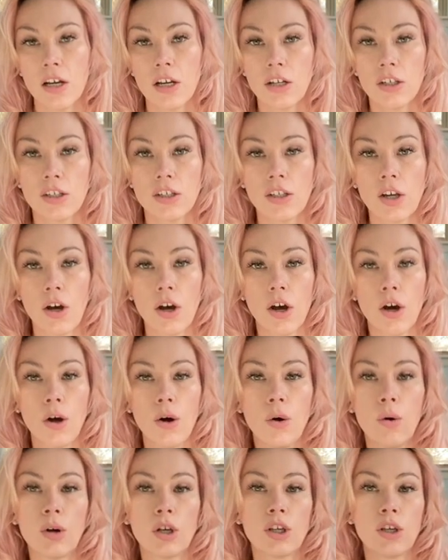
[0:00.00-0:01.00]

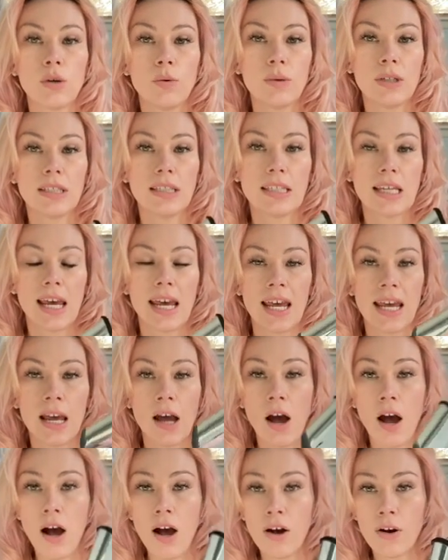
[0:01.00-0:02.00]
So you would say,
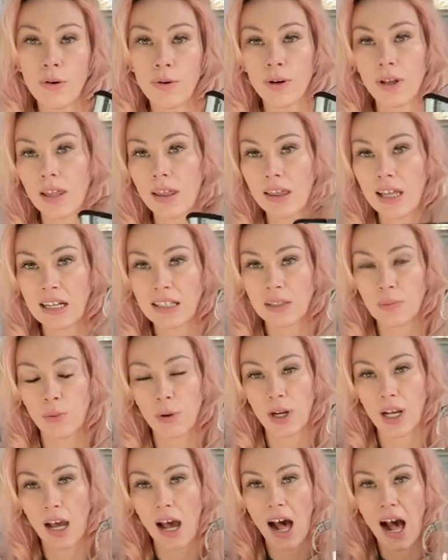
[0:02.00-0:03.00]
oh, that's
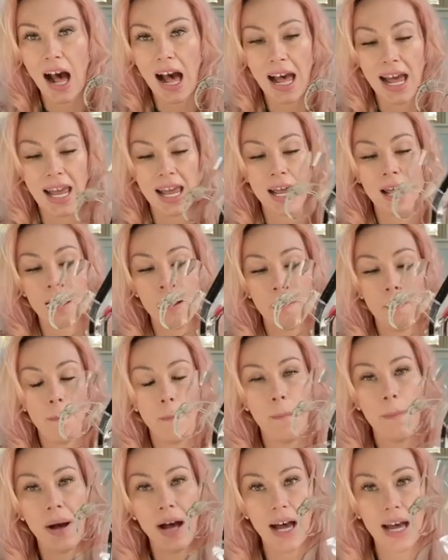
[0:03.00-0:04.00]
pretty high,
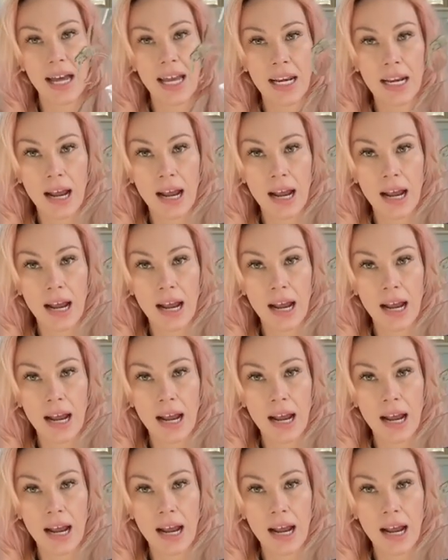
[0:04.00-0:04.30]
but